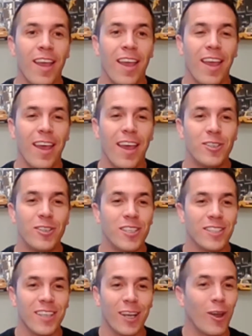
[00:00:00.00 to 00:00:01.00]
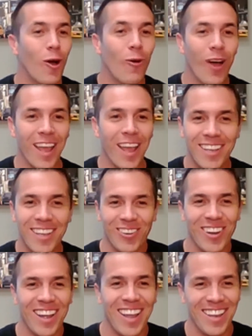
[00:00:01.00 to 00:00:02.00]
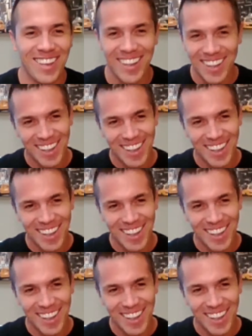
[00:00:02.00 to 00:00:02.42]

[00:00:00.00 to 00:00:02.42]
And she's like, no way, right?